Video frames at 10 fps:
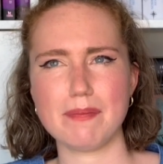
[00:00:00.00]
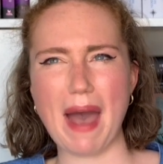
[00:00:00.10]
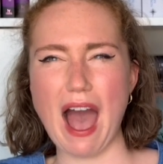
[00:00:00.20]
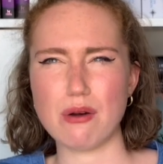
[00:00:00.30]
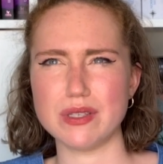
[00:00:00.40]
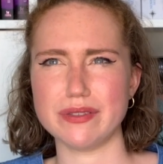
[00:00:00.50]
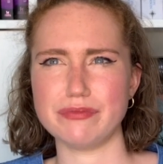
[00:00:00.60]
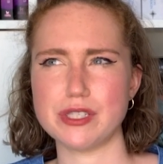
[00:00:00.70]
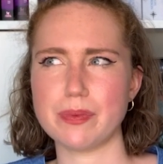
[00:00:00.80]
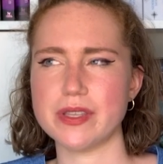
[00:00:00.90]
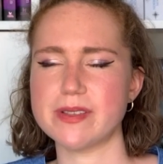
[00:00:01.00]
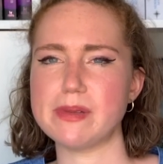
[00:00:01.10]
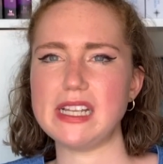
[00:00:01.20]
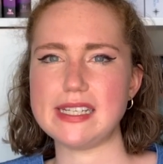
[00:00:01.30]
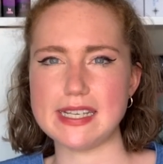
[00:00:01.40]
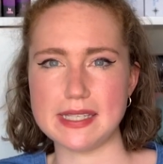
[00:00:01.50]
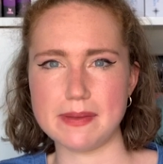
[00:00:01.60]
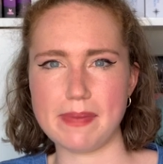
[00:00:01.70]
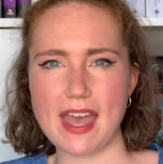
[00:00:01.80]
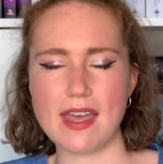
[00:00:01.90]
powers and responsibilities a
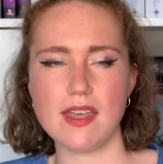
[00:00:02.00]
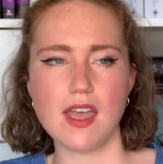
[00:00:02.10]
bit,